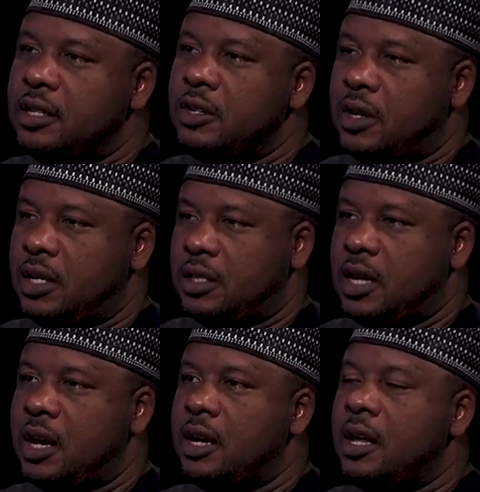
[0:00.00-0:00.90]
you
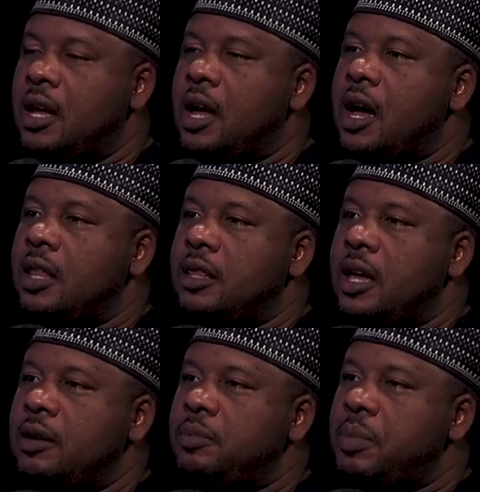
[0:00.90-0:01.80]
understand, and
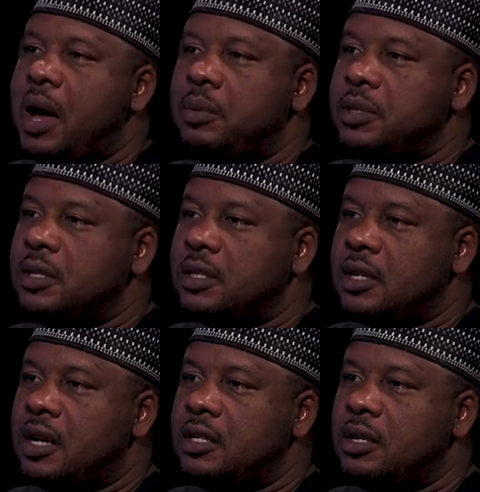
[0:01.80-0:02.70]
then perhaps in the
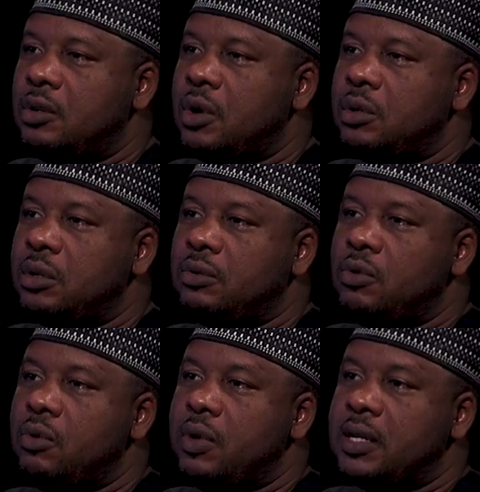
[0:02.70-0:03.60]
second tenure to
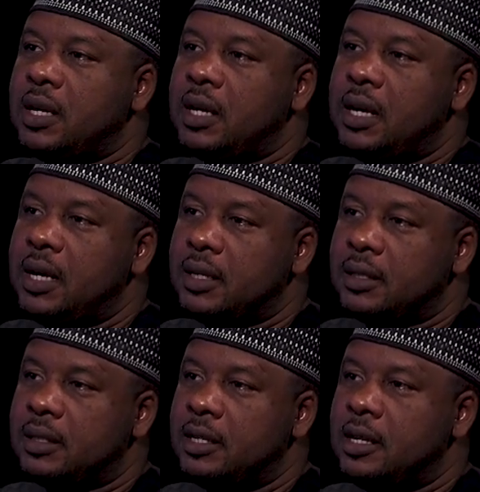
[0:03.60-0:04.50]
even overtake Lagos.